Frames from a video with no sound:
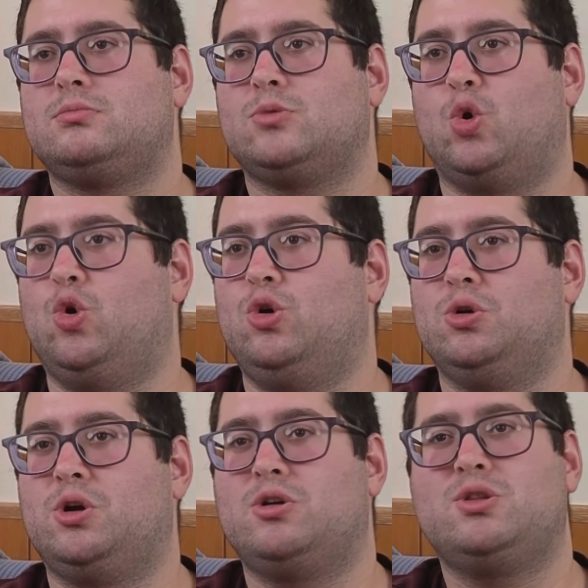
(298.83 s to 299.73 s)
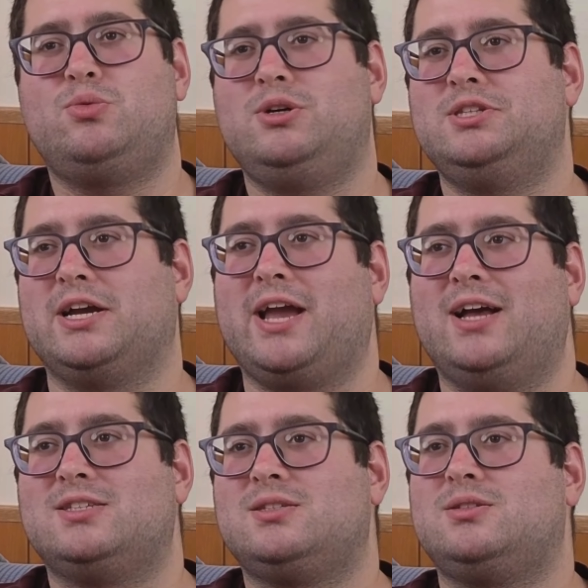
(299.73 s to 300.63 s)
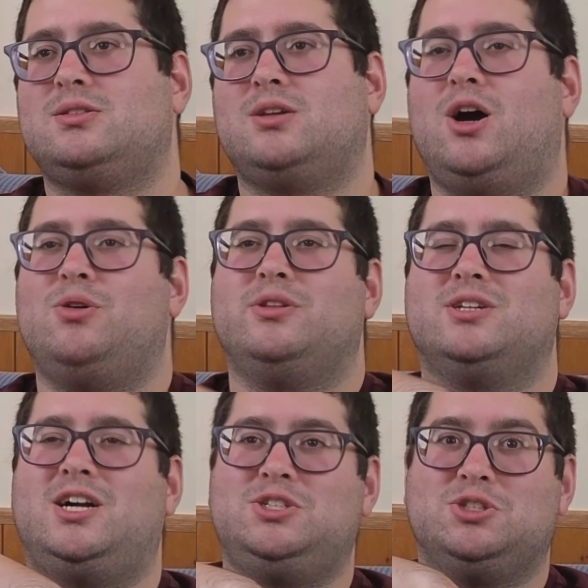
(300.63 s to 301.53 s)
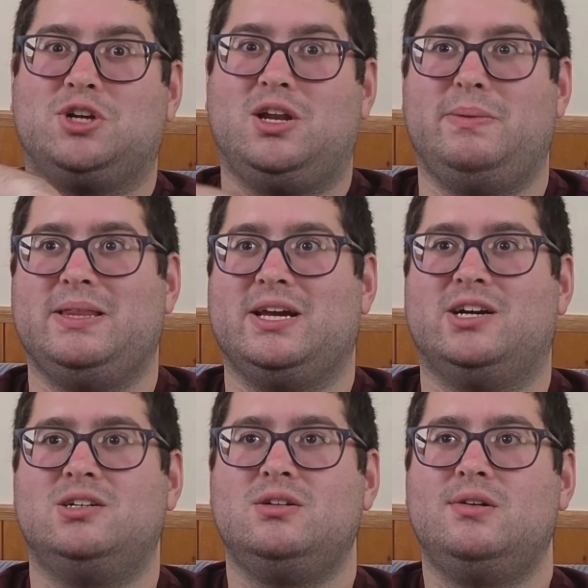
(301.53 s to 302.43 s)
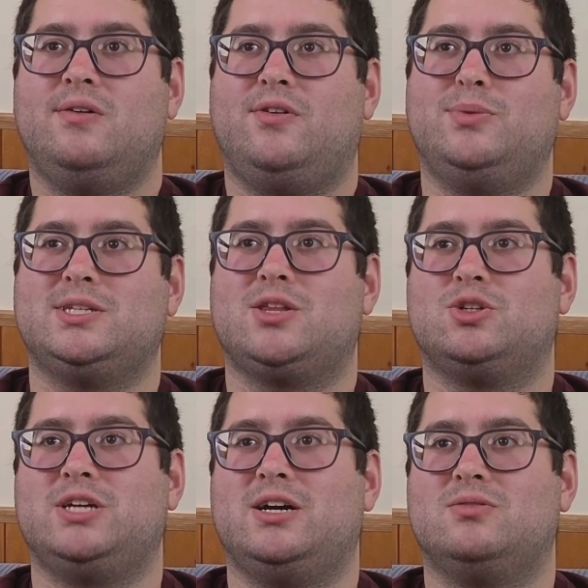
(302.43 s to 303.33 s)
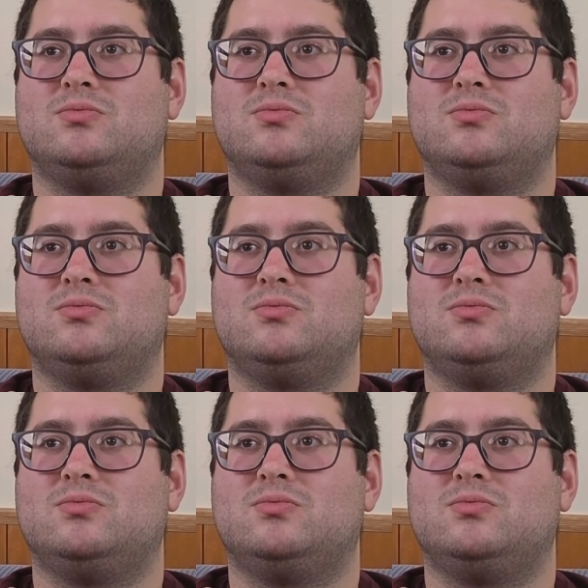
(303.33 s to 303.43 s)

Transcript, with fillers: Or go to the woods, I guess oh the Hunter's are looking to be there from this other town.